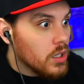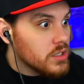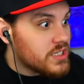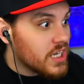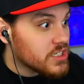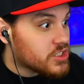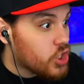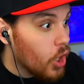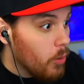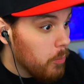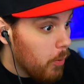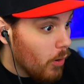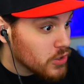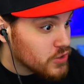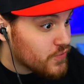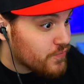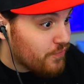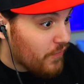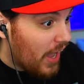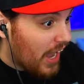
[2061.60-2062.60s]
That's
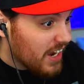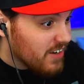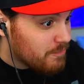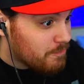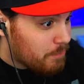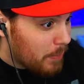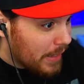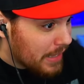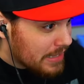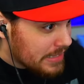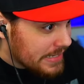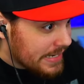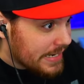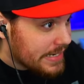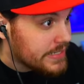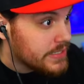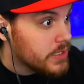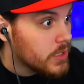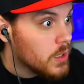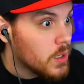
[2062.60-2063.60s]
almost 5
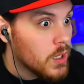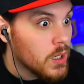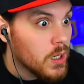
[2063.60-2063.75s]
billion!